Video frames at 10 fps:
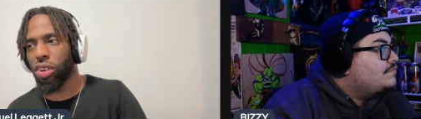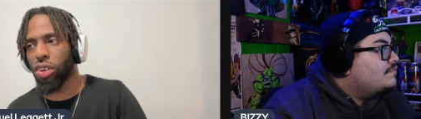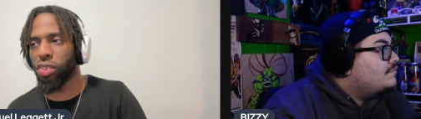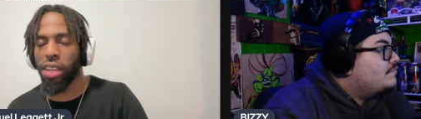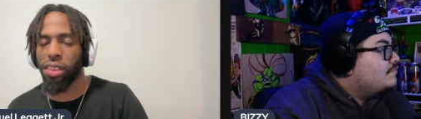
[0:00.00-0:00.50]

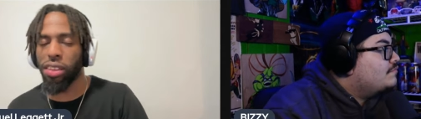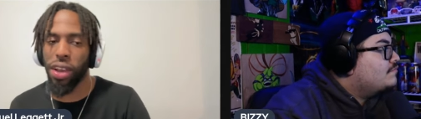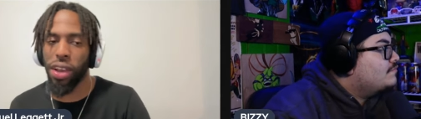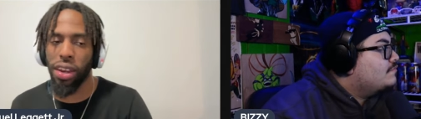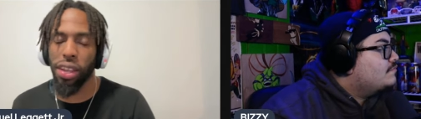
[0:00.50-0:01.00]
Speaker 1: after find
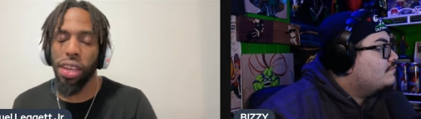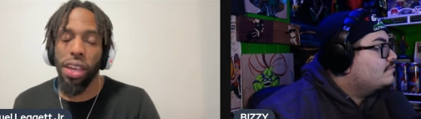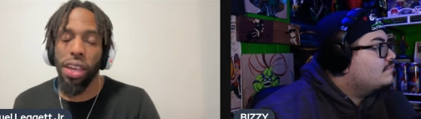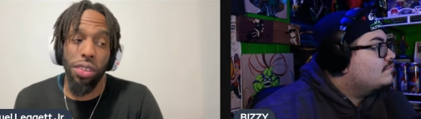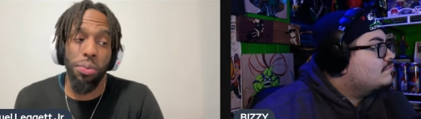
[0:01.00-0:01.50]
she
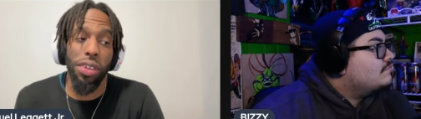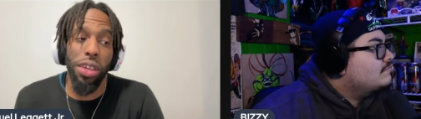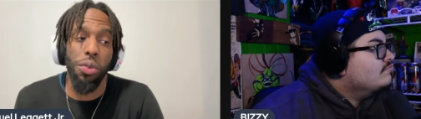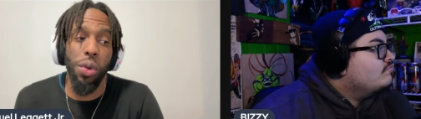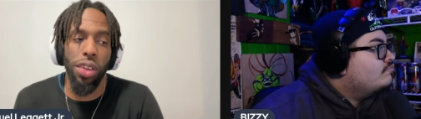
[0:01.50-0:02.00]
he went
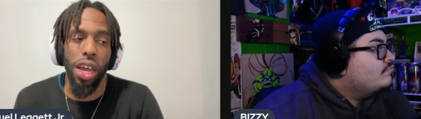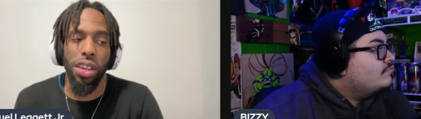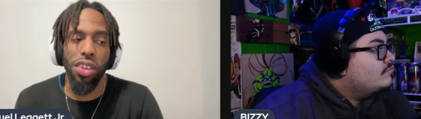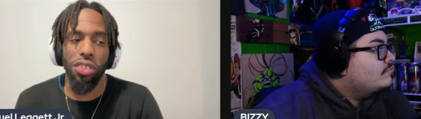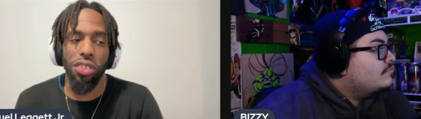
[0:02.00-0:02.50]
John initially
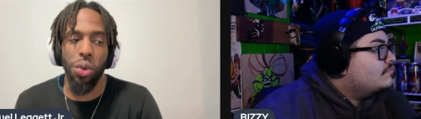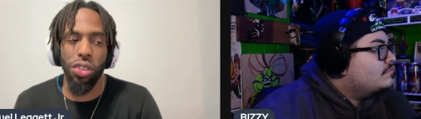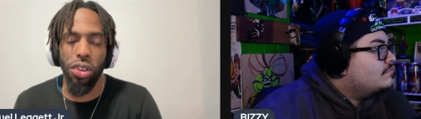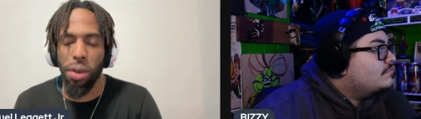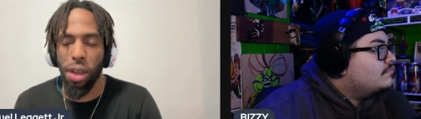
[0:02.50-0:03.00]
went to her
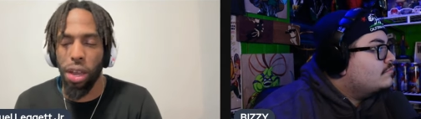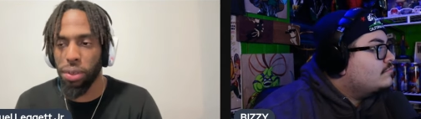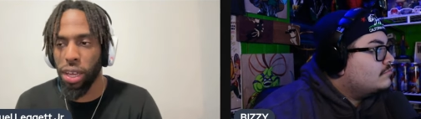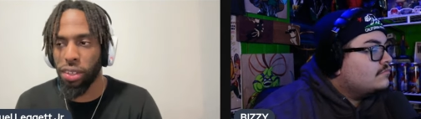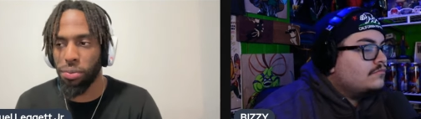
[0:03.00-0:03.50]
mom's house. And
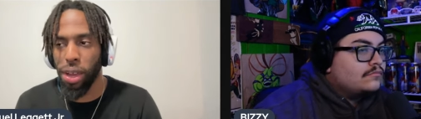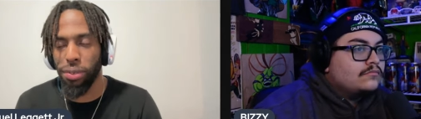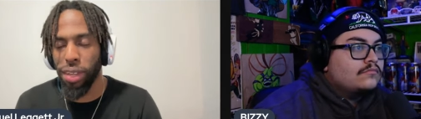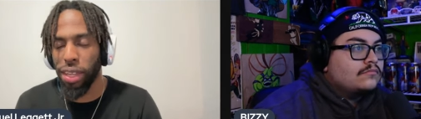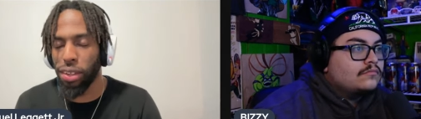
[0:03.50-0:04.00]
mom was like, "Look,
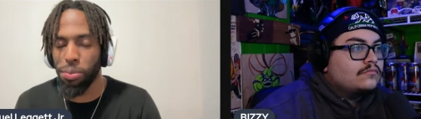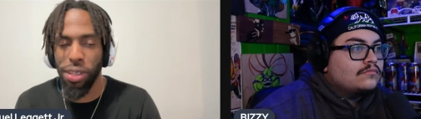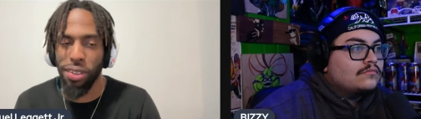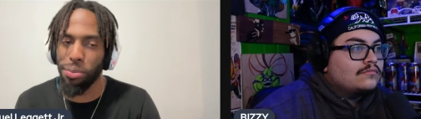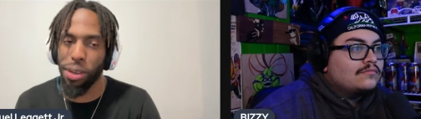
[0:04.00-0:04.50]
please leave my
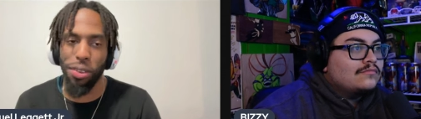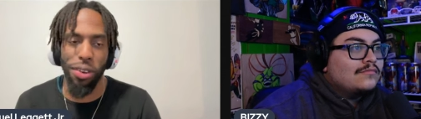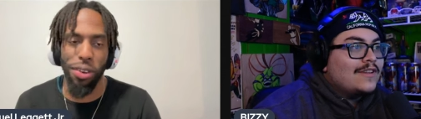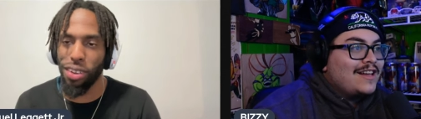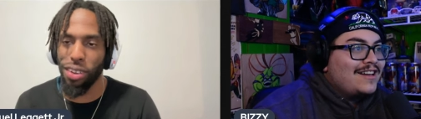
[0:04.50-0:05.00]
daughter alone,
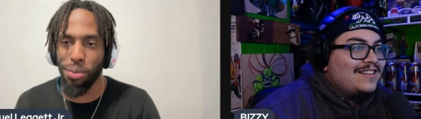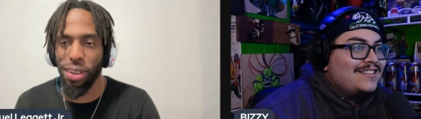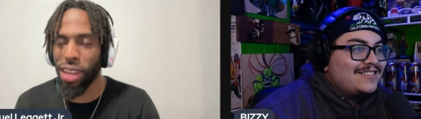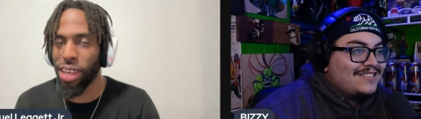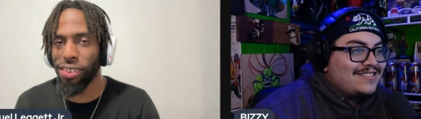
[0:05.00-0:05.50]
bro." Like she
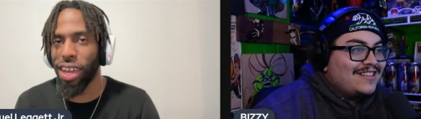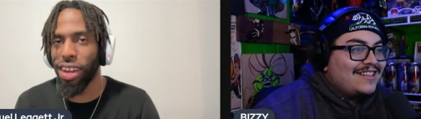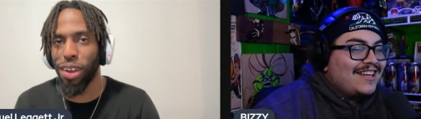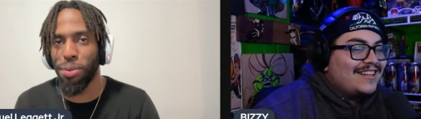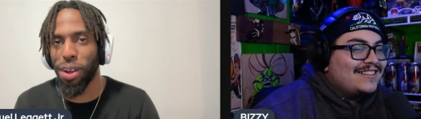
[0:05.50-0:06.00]
she's like,
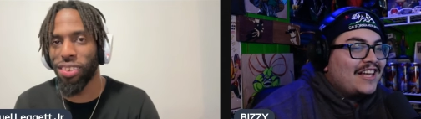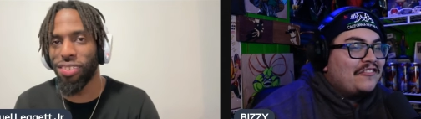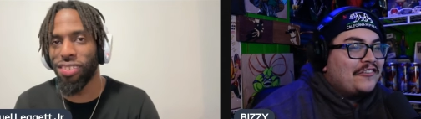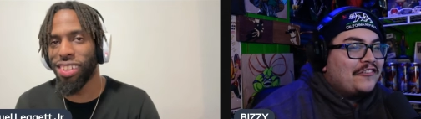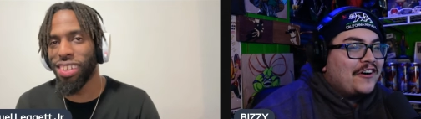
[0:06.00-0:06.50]
Speaker 2: "Yeah, the
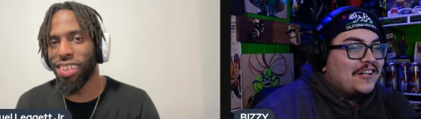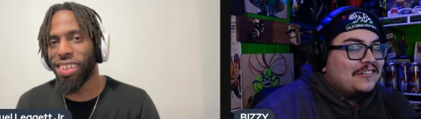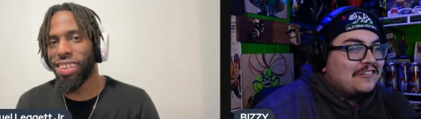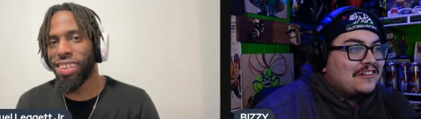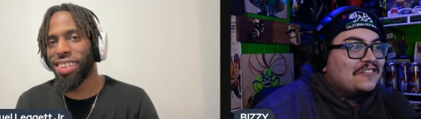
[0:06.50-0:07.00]
devil
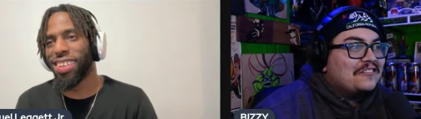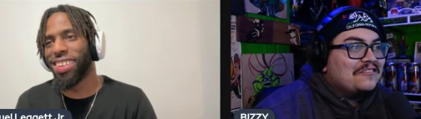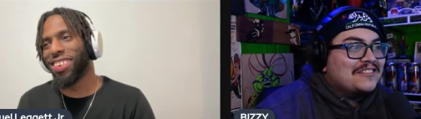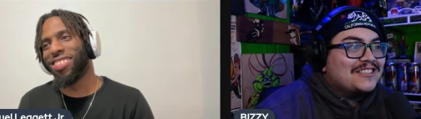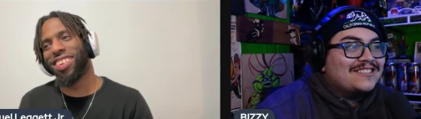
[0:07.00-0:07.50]
follows you," is
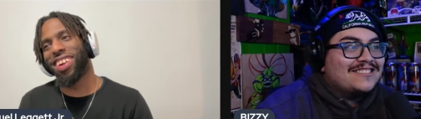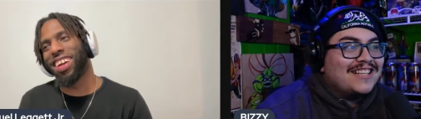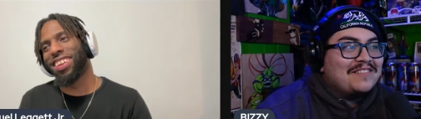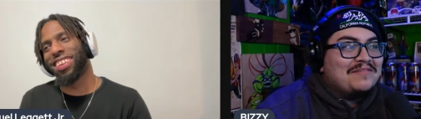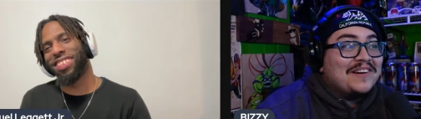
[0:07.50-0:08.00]
what right. she
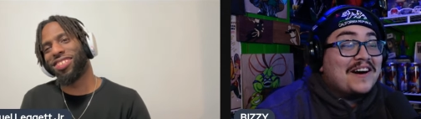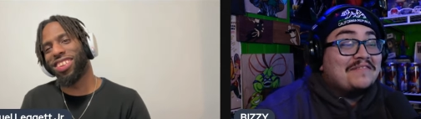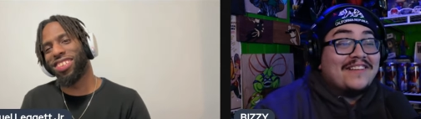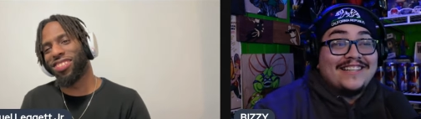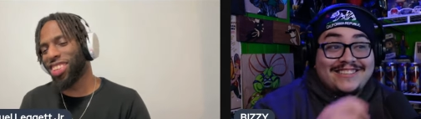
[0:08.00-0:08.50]
said, bro. I'm
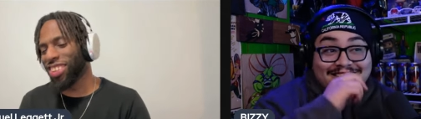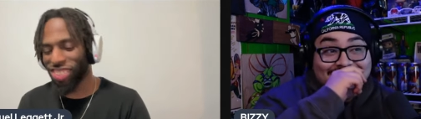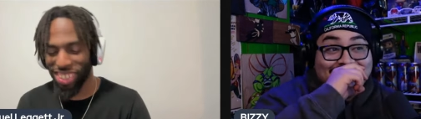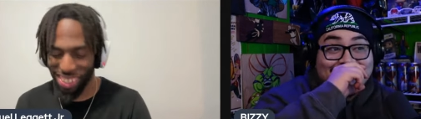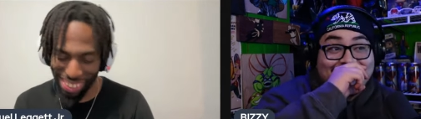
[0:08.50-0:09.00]
like,
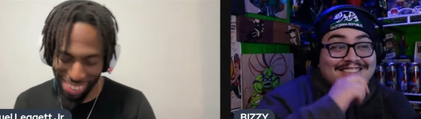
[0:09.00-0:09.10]
Sheesh.